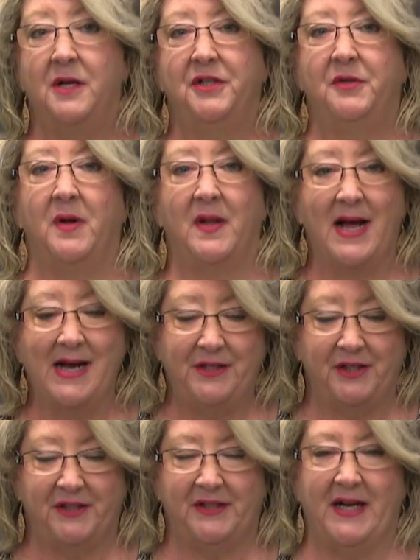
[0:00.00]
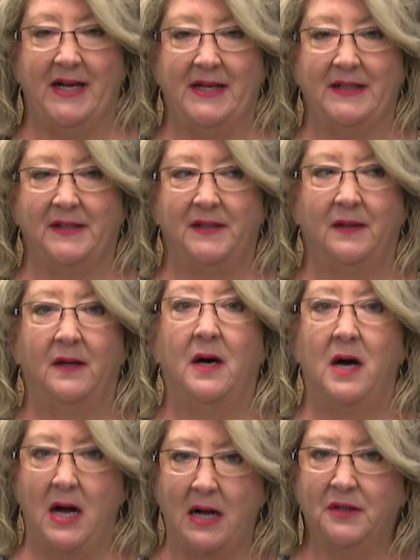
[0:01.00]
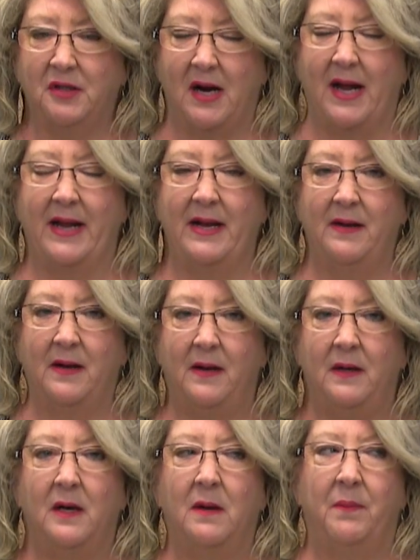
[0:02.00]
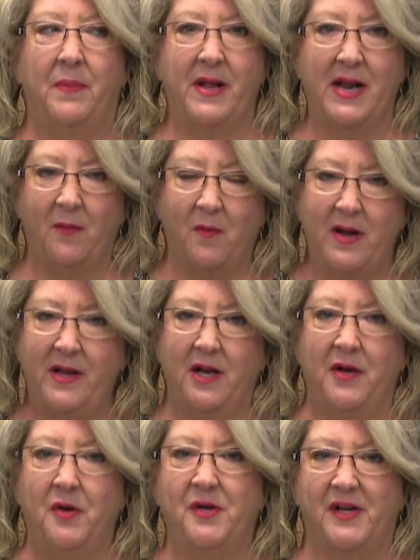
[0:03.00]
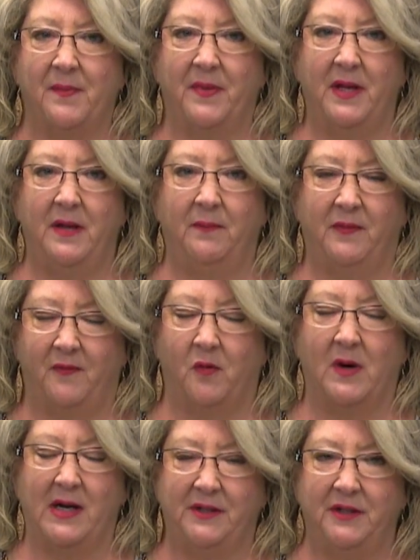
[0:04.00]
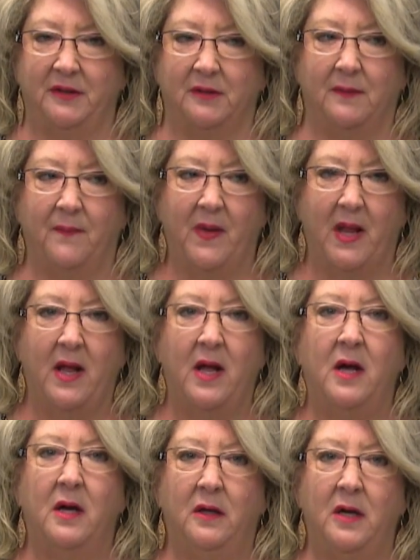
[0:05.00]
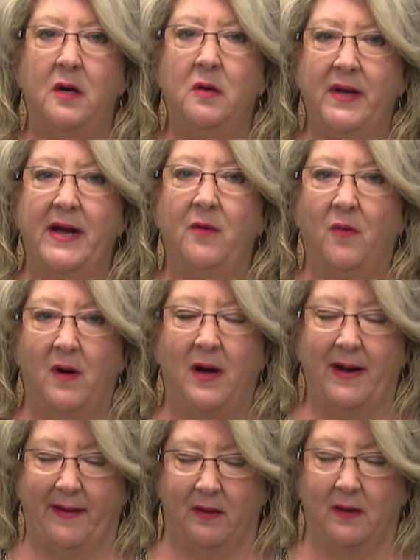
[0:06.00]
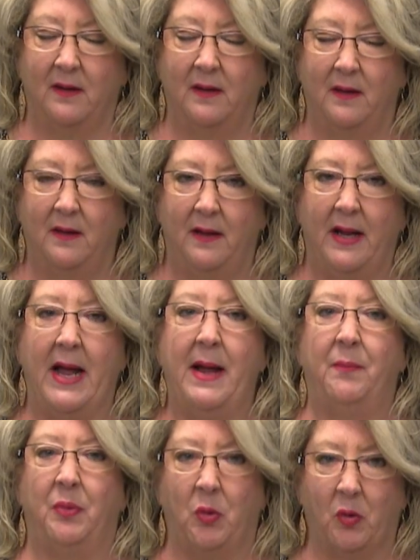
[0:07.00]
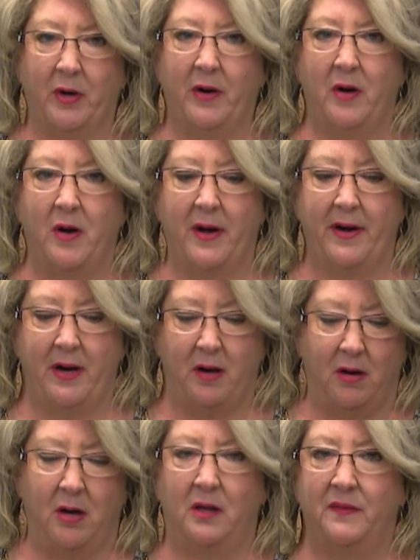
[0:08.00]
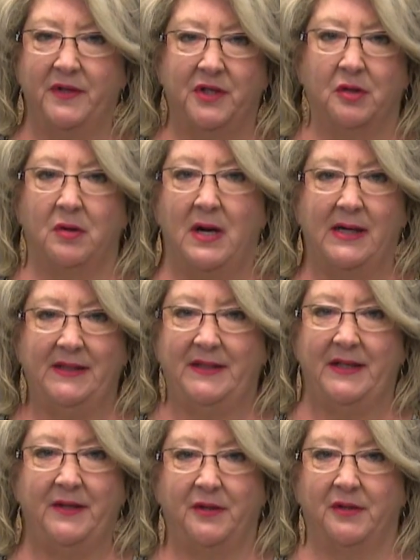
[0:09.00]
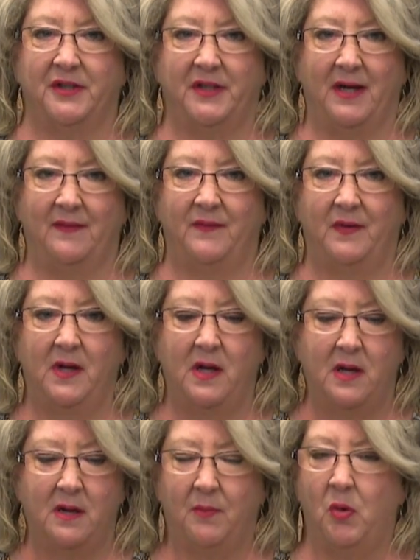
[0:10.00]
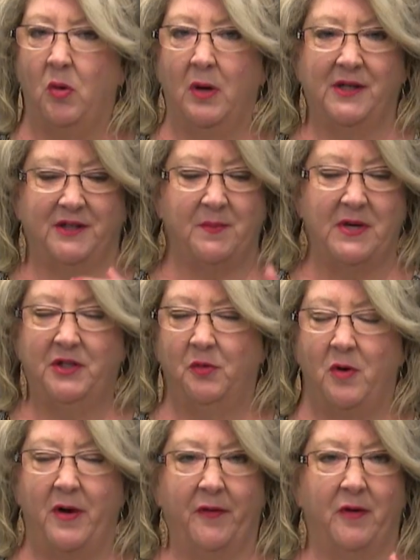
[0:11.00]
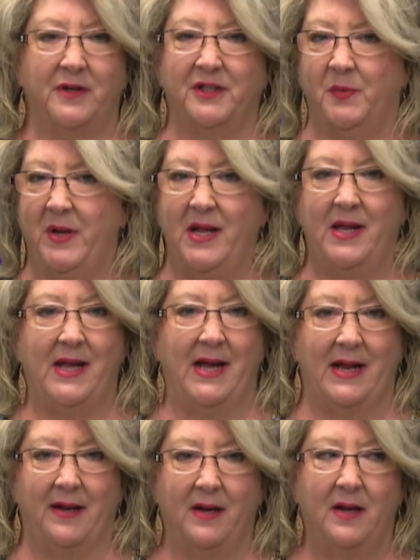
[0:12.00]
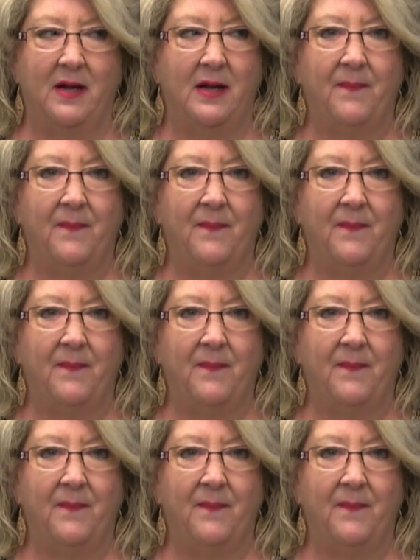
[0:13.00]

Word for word: So Elijah says, I'll try it, but I want you to do something before I do. Go get water and pour it on all the dry tinder stuff. Pour as much water on as we can get.